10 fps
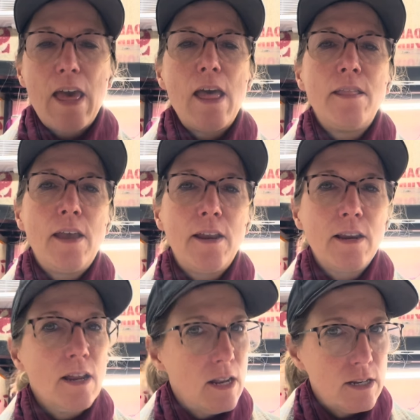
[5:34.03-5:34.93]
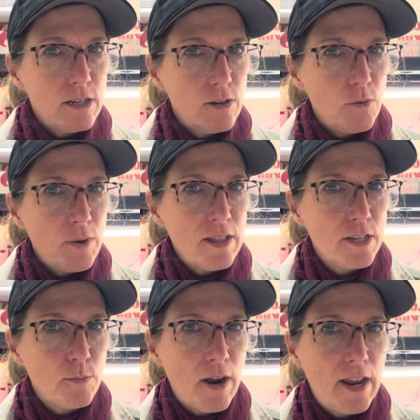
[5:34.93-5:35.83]
And then we had
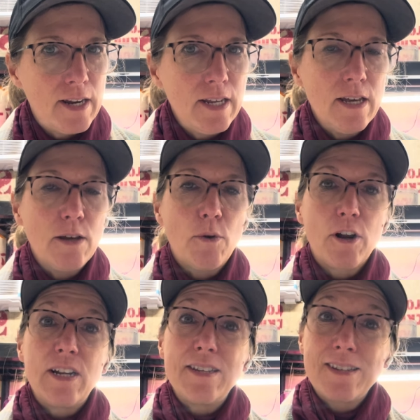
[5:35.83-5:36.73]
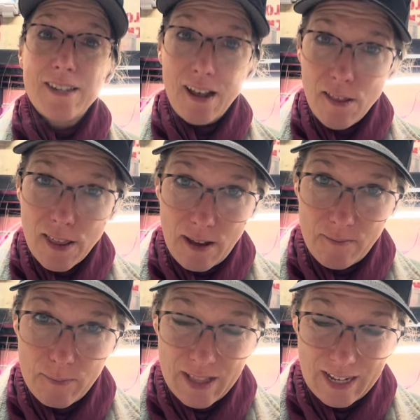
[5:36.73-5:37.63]
this bright idea that we're going to sell that
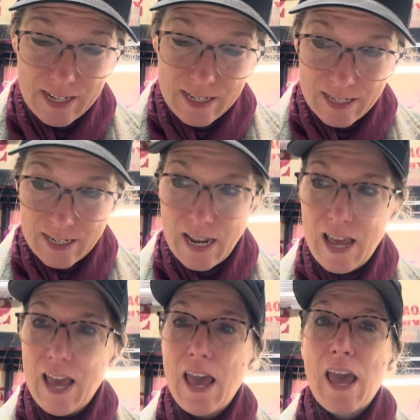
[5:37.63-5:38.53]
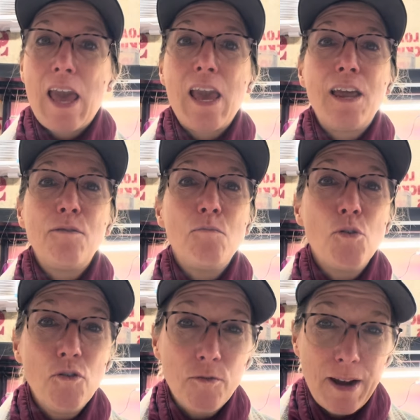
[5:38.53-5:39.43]
place and
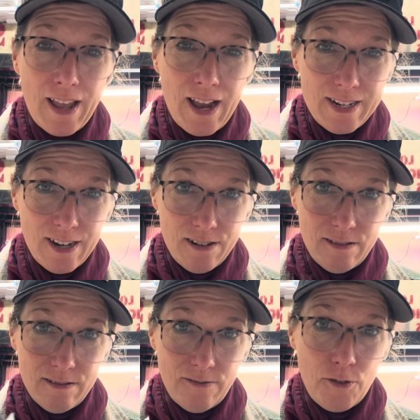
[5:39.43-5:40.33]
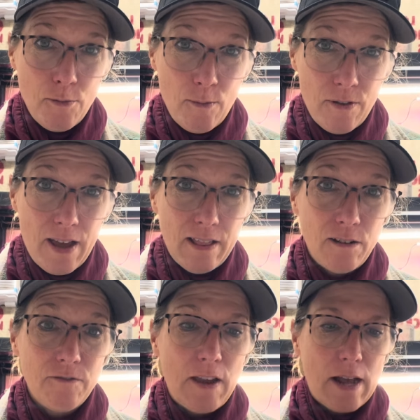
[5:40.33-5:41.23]
move my high tunnel, if you remember that
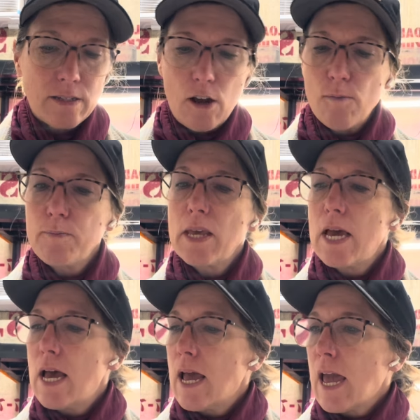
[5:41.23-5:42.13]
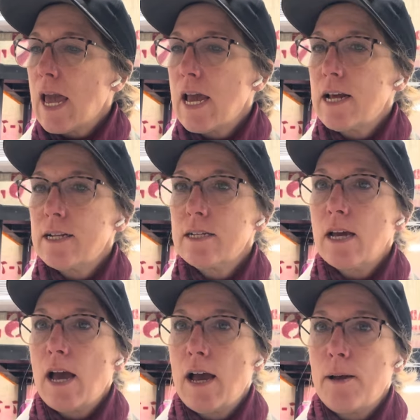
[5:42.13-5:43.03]
little fiasco. And
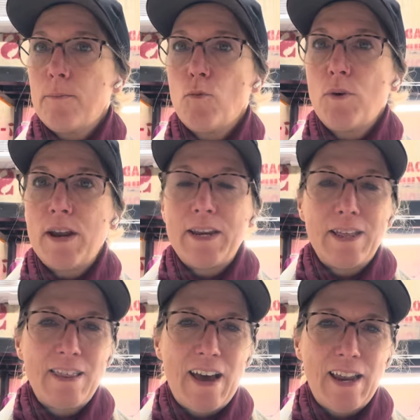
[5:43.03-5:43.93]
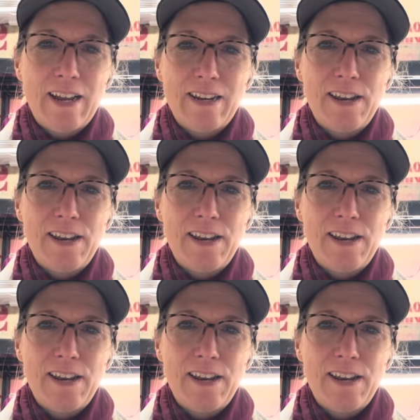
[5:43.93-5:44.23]
when I did that, I